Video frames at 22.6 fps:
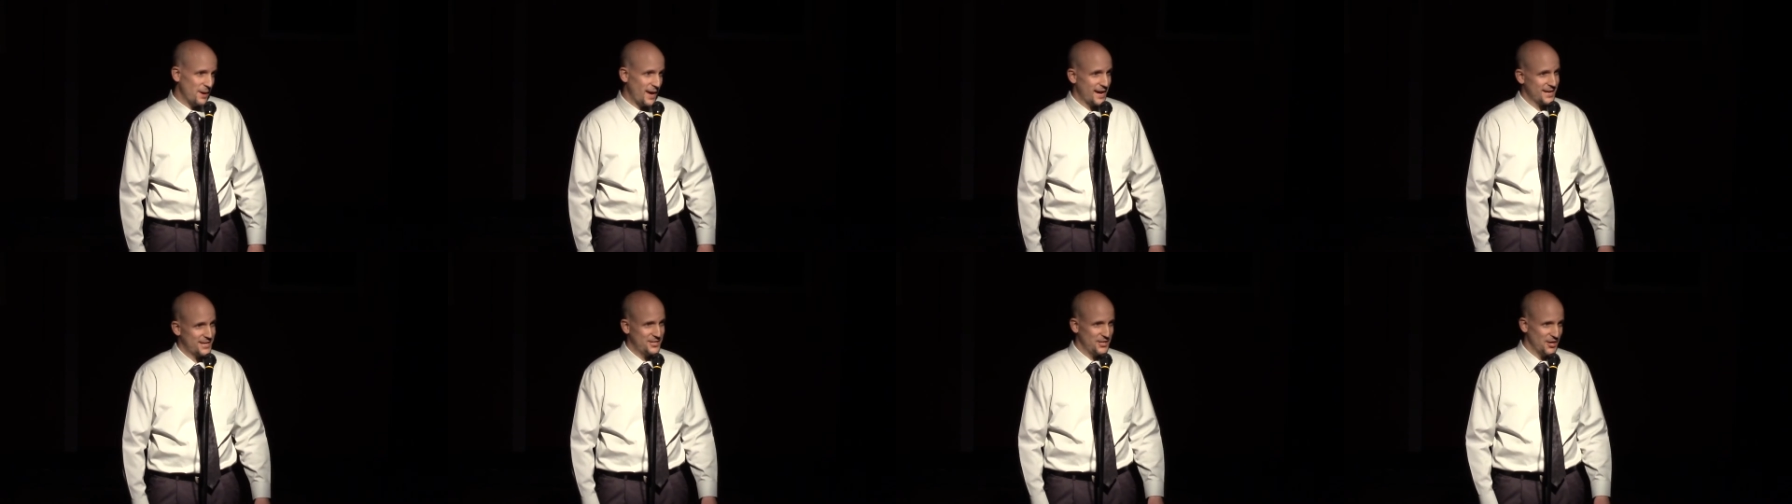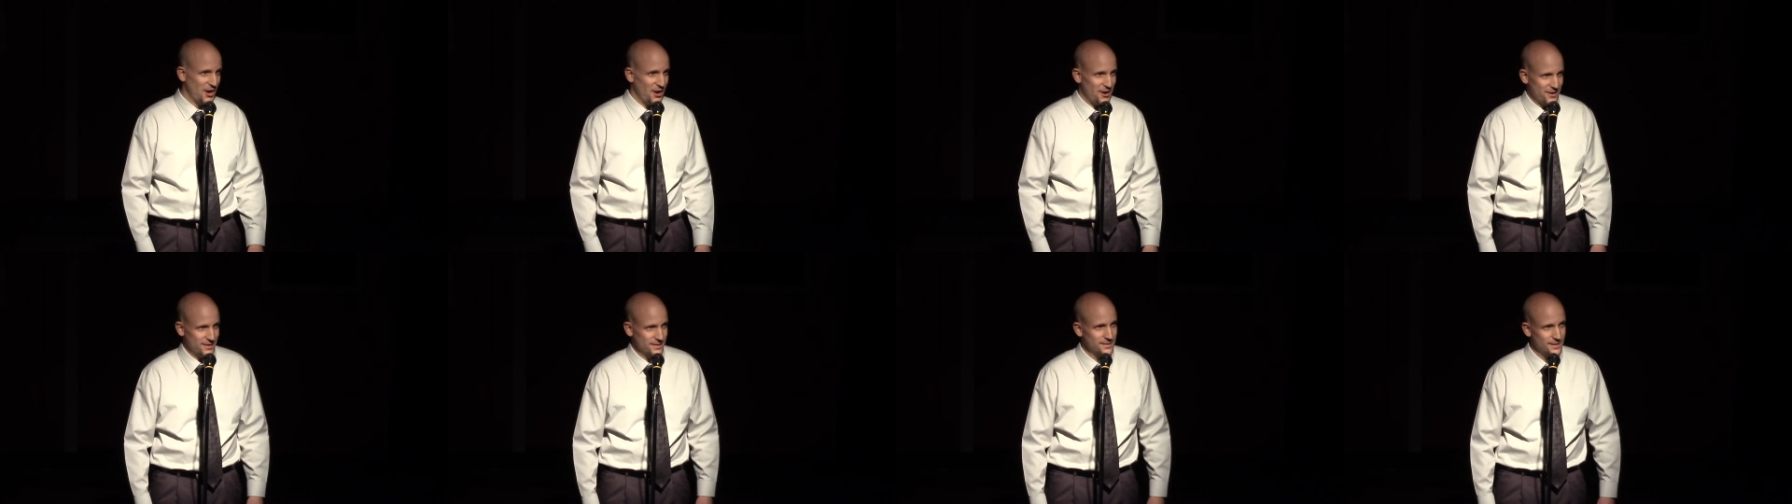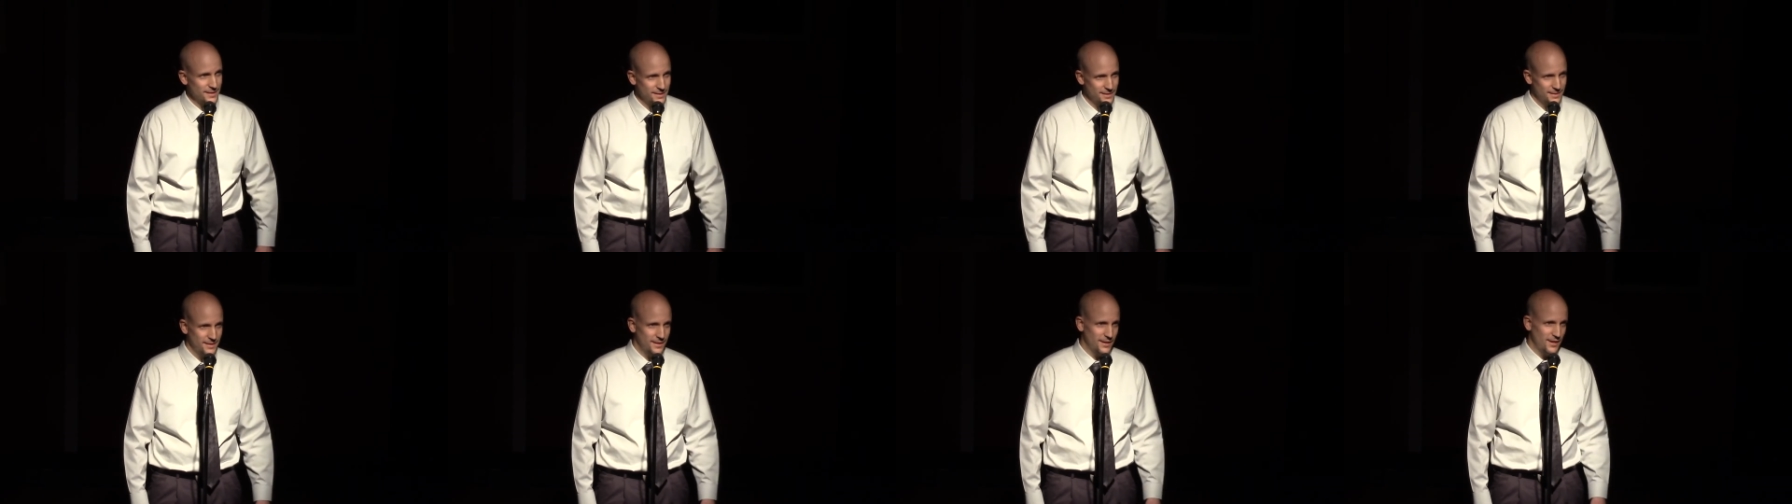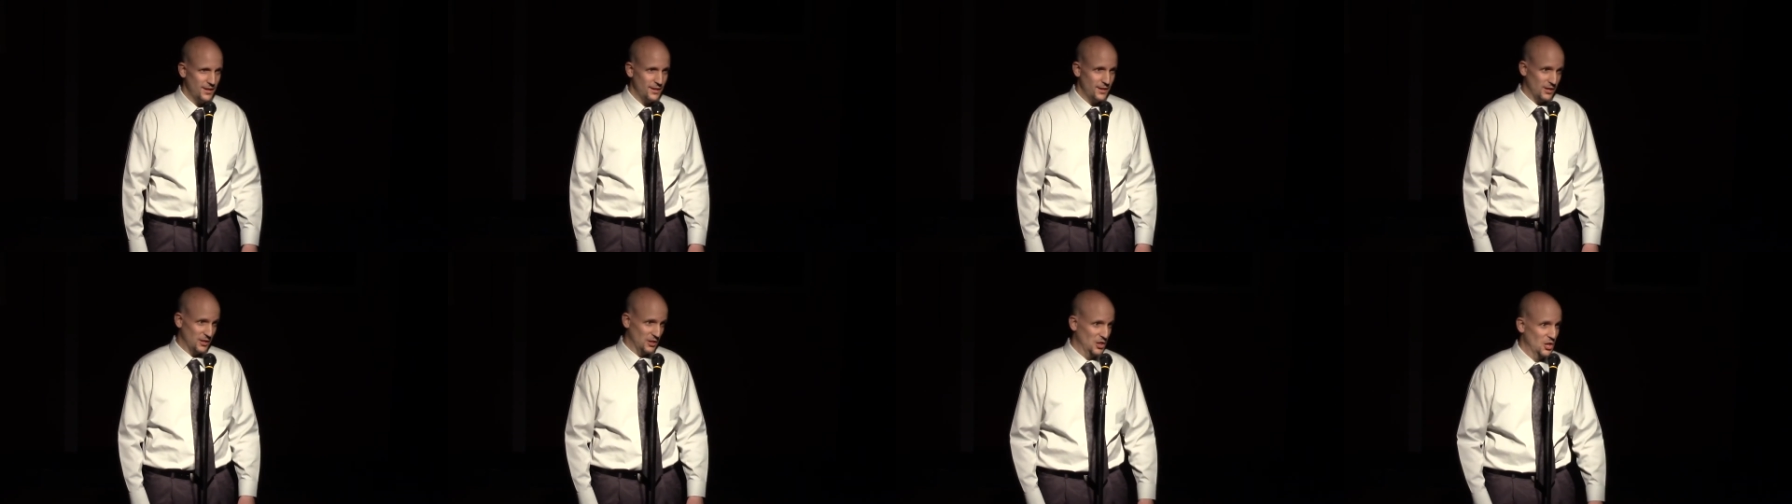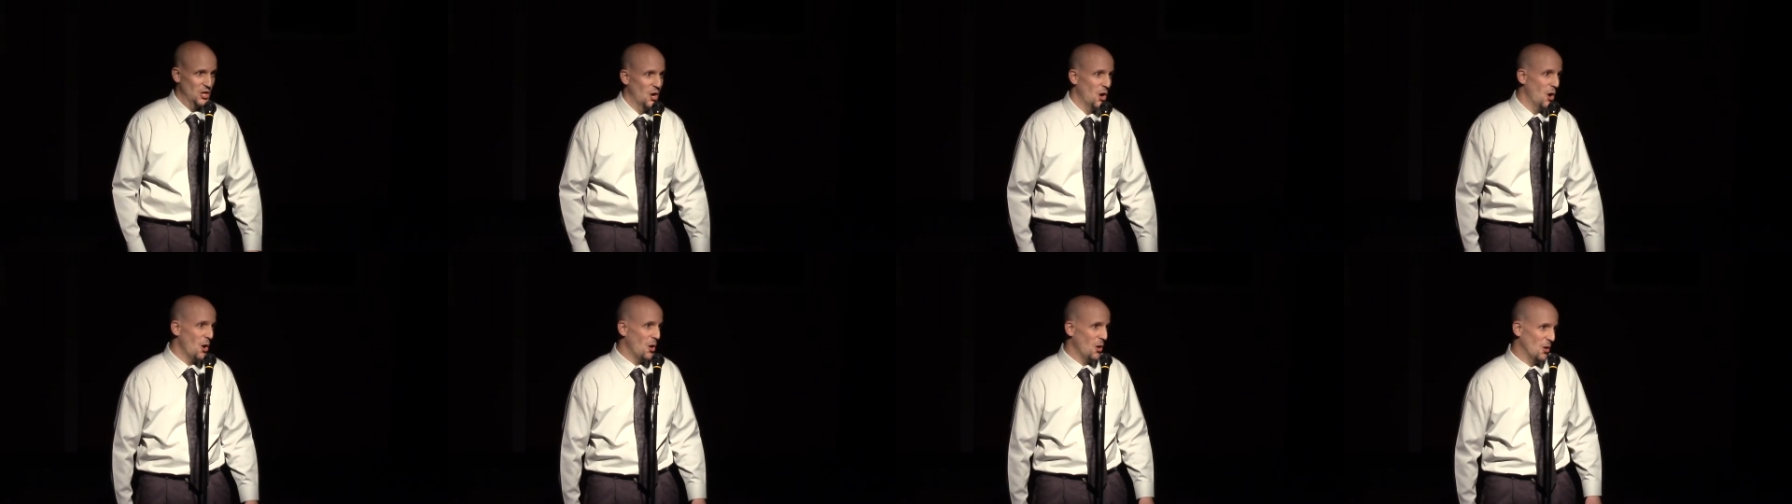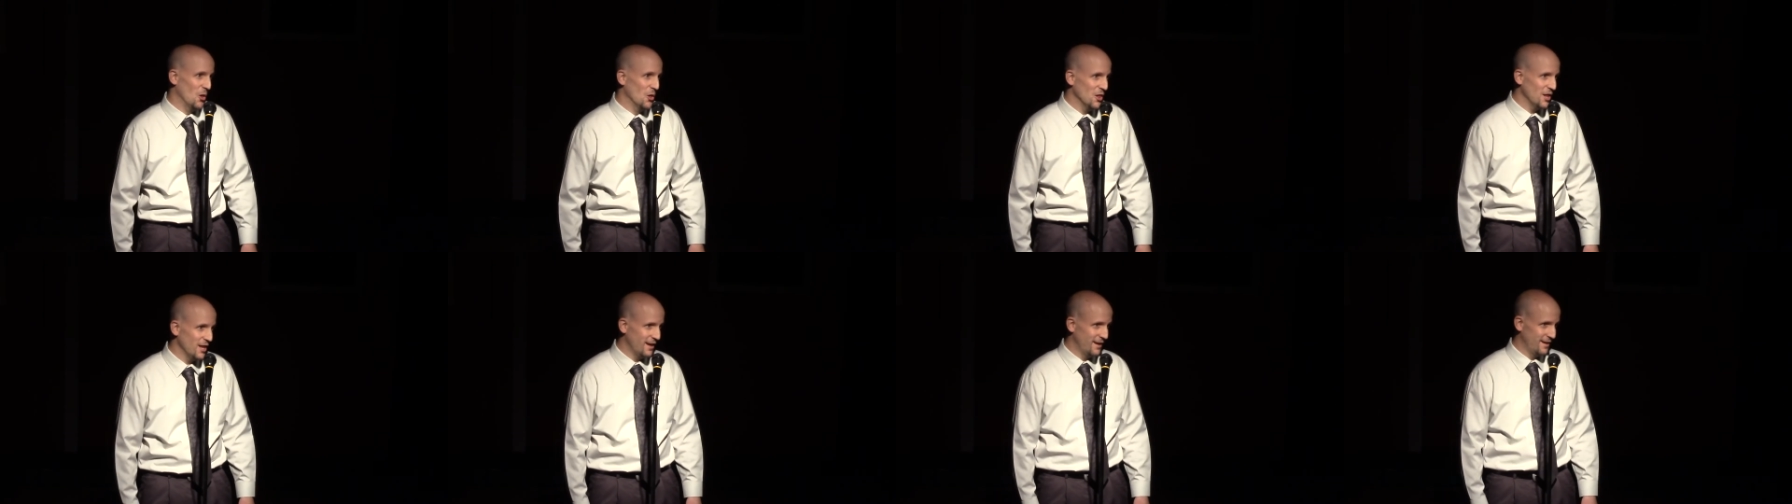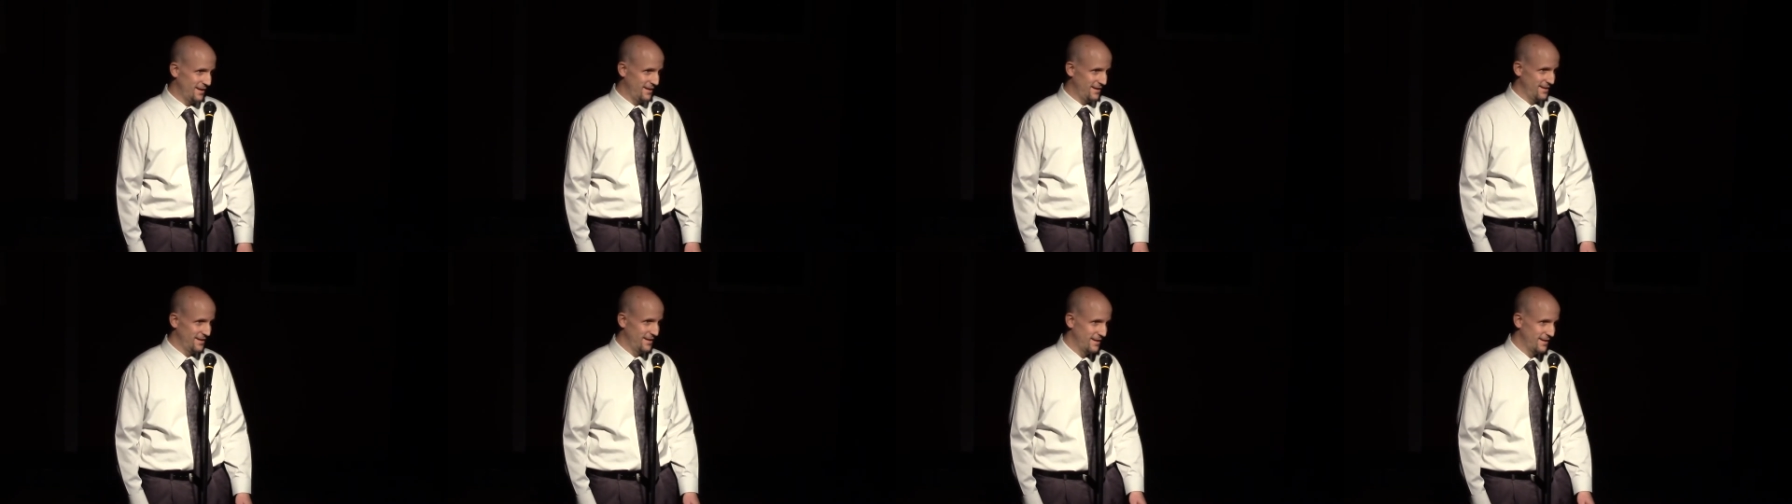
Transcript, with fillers: backyard. Lol.